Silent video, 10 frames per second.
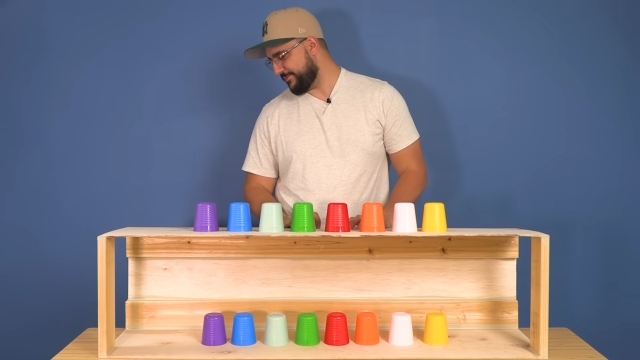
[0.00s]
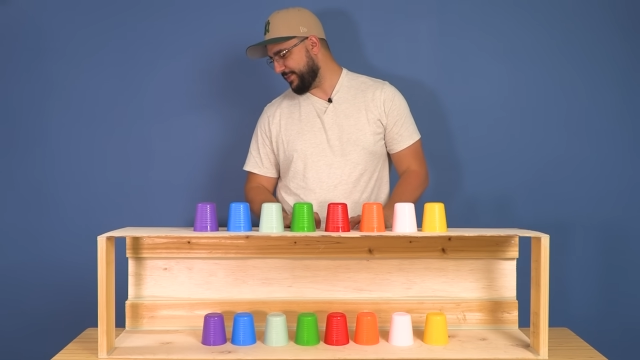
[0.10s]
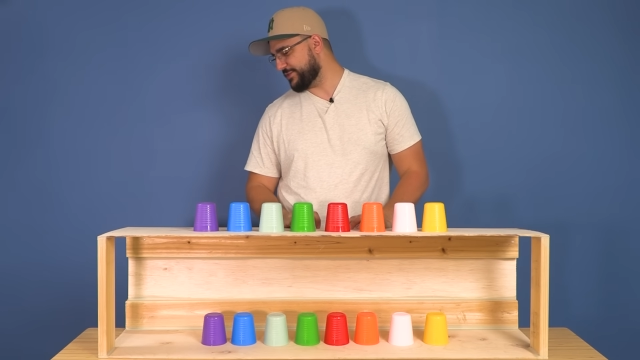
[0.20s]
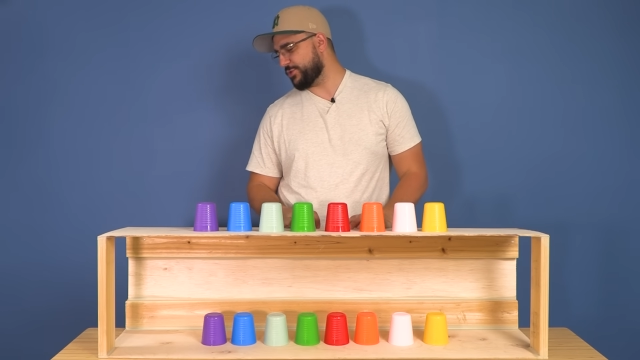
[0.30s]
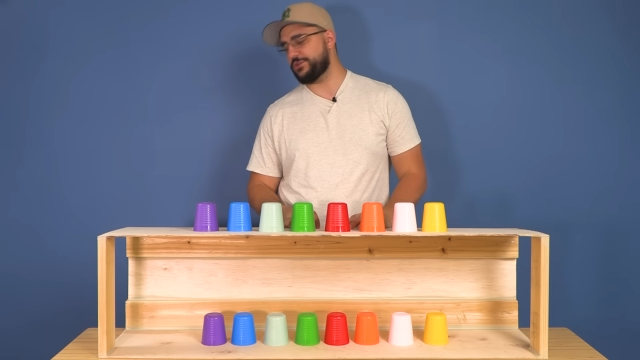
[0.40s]
Yep,
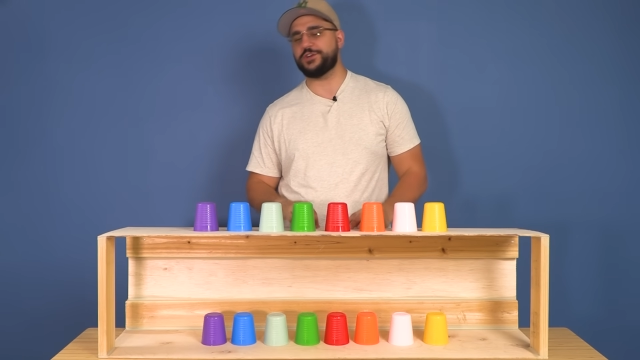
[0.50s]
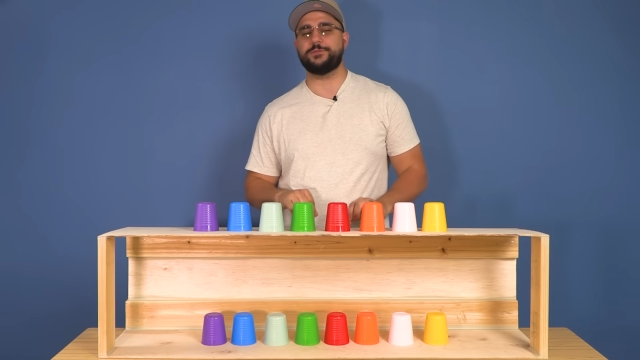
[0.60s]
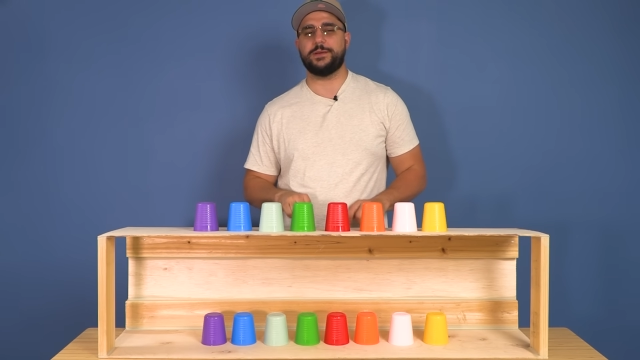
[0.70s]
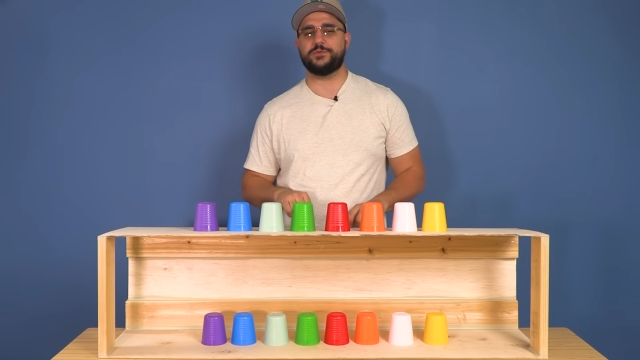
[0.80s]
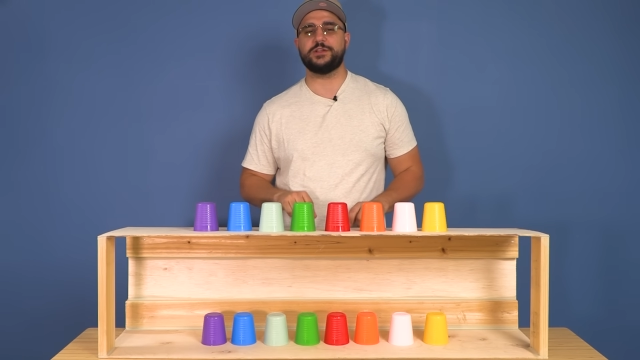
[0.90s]
my
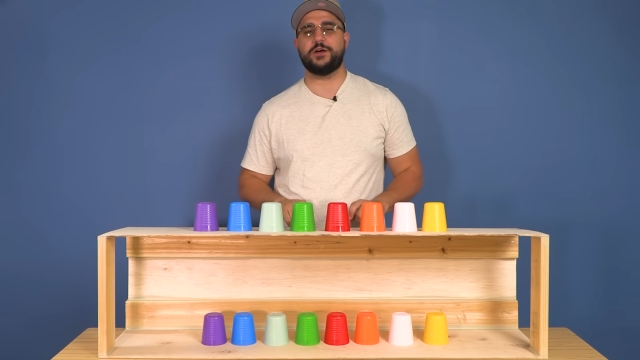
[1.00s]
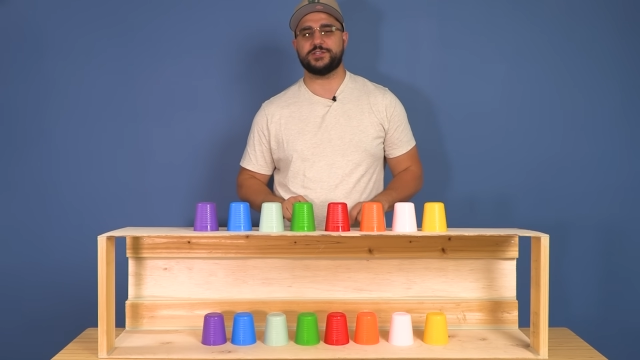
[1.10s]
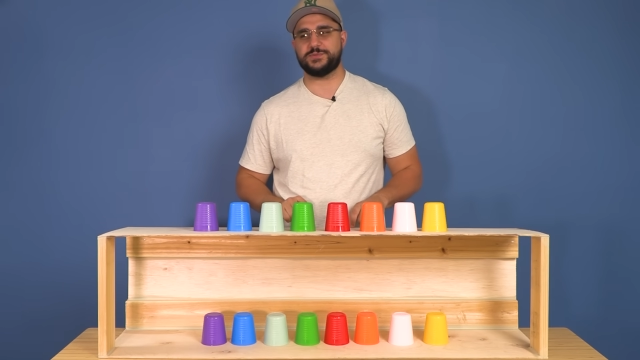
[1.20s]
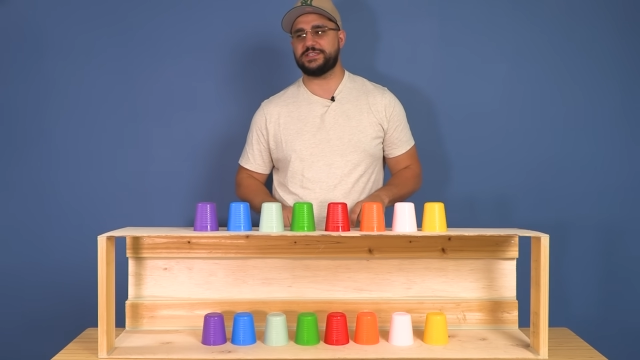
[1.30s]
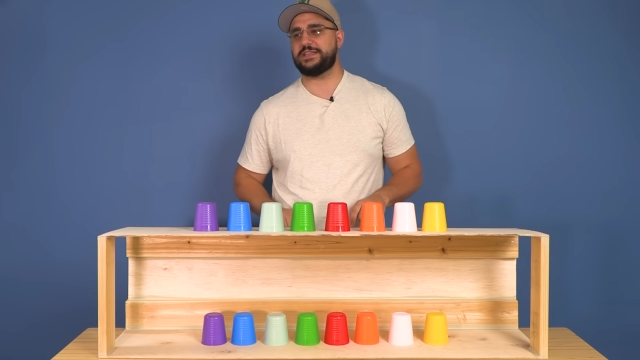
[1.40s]
short-term memory
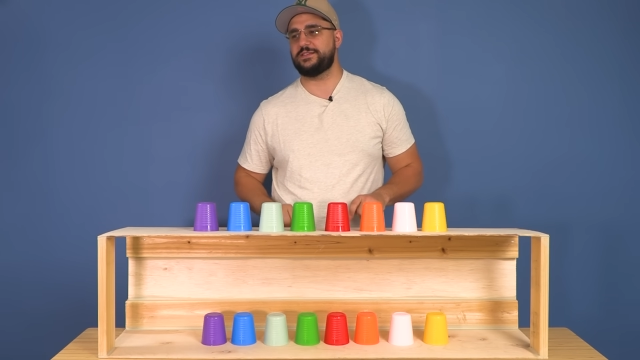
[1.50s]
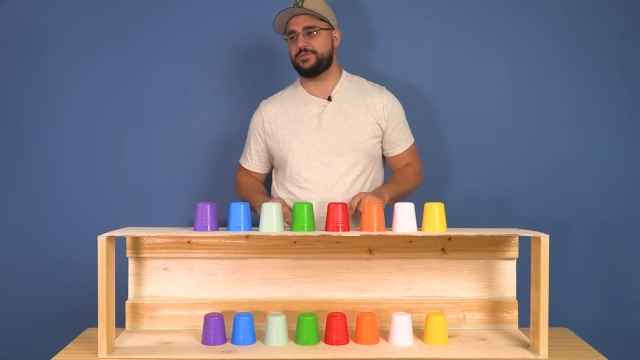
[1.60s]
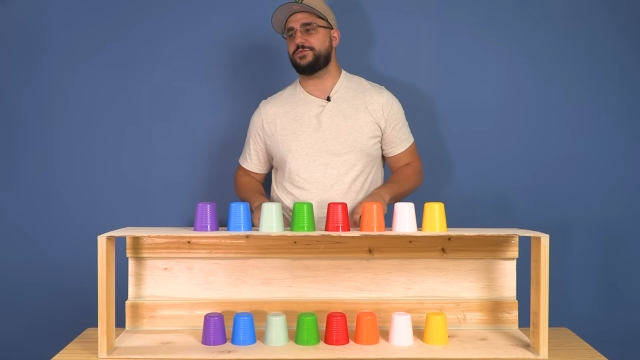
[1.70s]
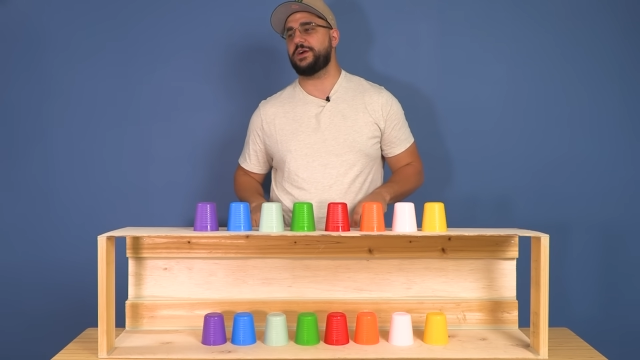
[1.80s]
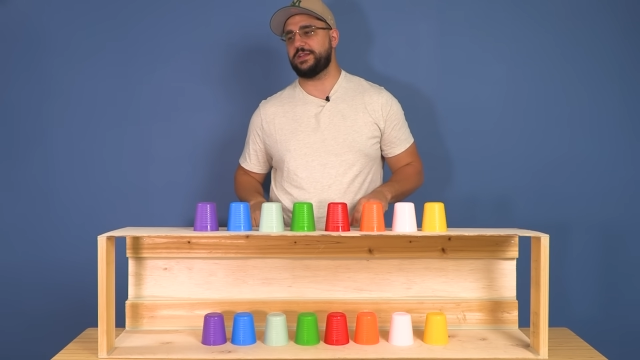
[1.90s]
loss was
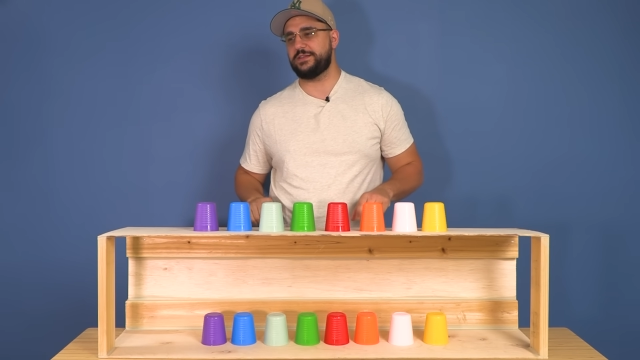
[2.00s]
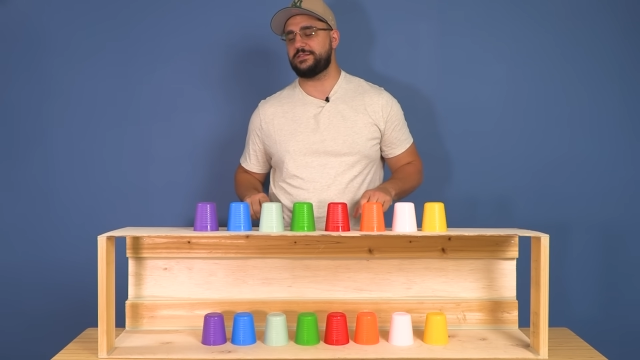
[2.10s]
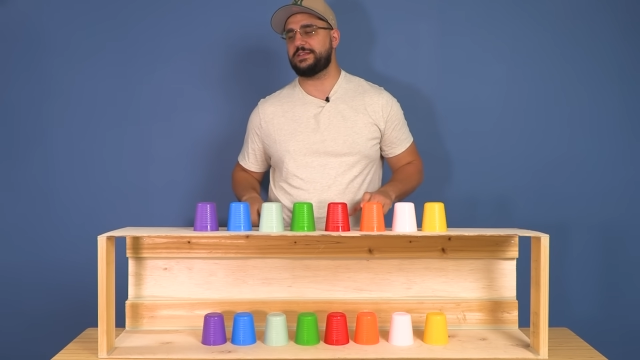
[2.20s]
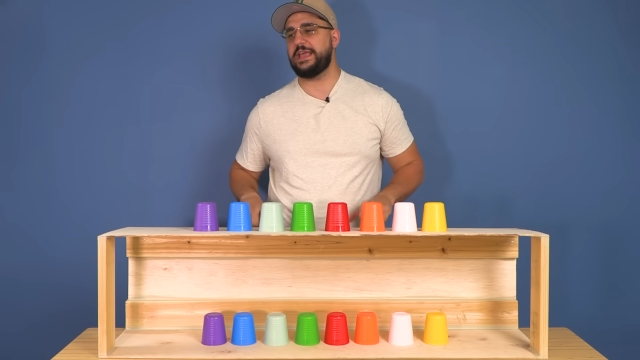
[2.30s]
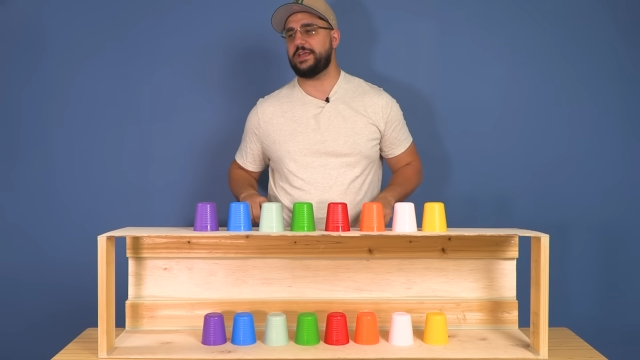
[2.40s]

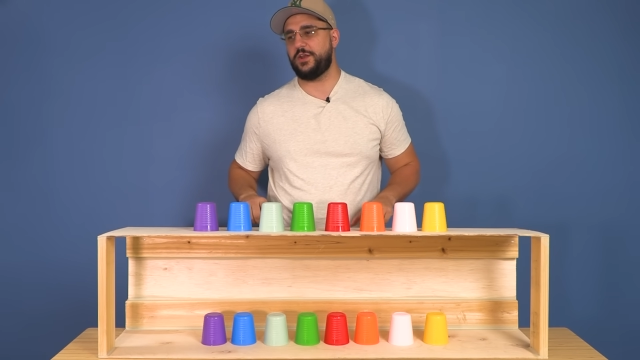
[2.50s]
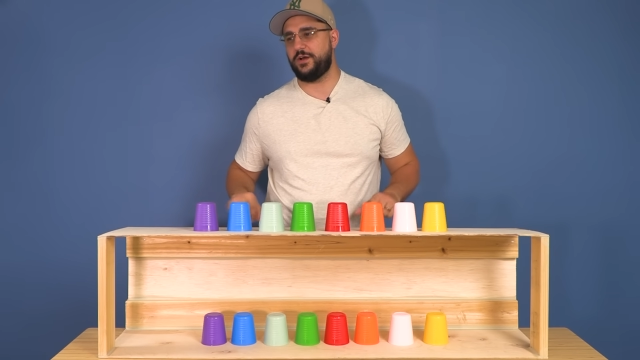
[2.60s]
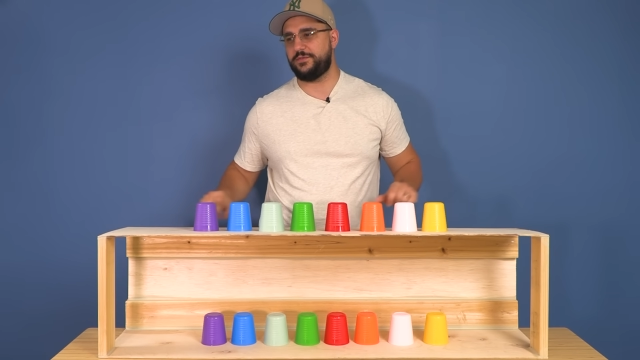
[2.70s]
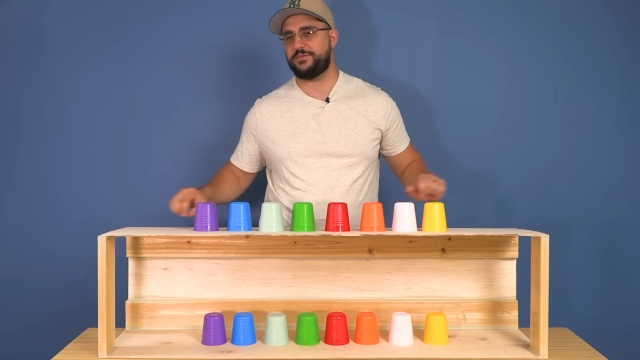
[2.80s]
fucking kicking off.